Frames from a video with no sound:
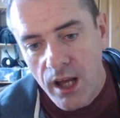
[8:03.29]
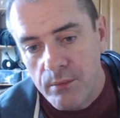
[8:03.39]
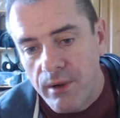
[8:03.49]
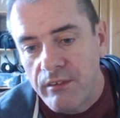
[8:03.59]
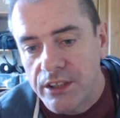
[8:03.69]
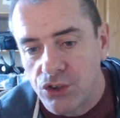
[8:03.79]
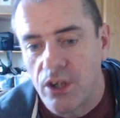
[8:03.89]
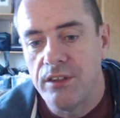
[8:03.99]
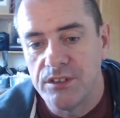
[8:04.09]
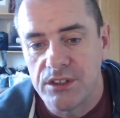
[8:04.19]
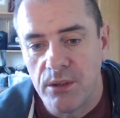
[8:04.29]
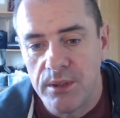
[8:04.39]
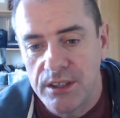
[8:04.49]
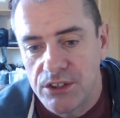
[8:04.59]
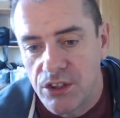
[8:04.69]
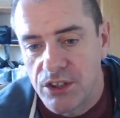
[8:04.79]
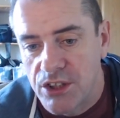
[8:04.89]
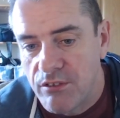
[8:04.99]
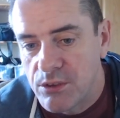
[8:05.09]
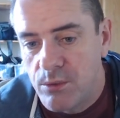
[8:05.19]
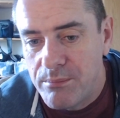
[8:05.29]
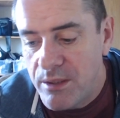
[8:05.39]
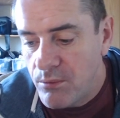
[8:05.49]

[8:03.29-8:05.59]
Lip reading: Marek Drives is coming on the Sunday service with me.